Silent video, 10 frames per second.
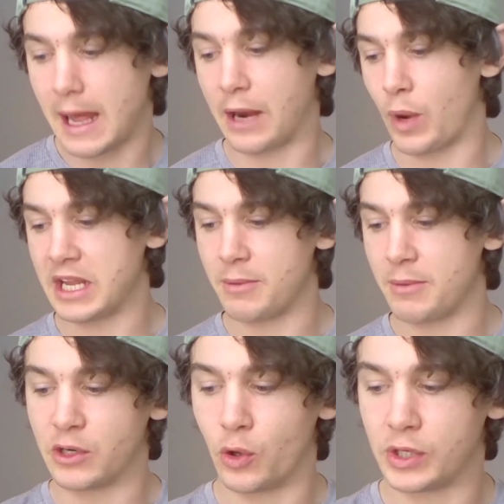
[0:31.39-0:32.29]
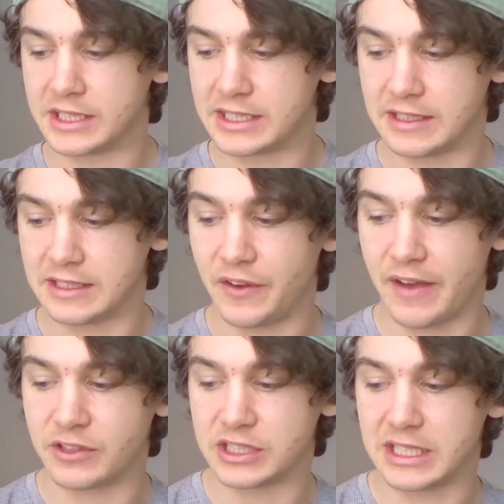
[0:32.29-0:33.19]
And what you might notice is, if you've
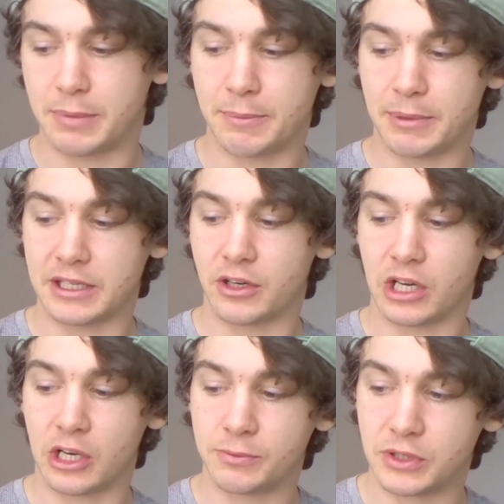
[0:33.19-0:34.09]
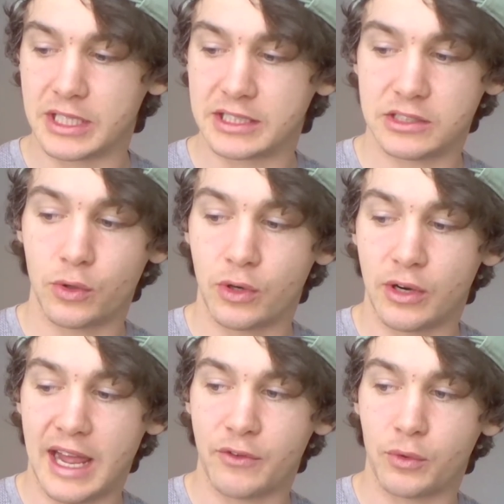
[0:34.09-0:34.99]
ever seen people in your club do this
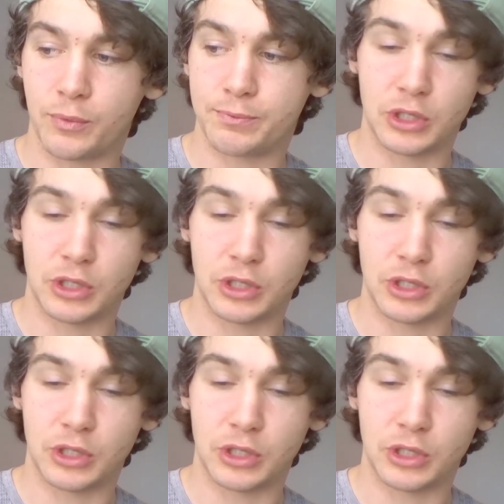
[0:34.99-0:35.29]
or ever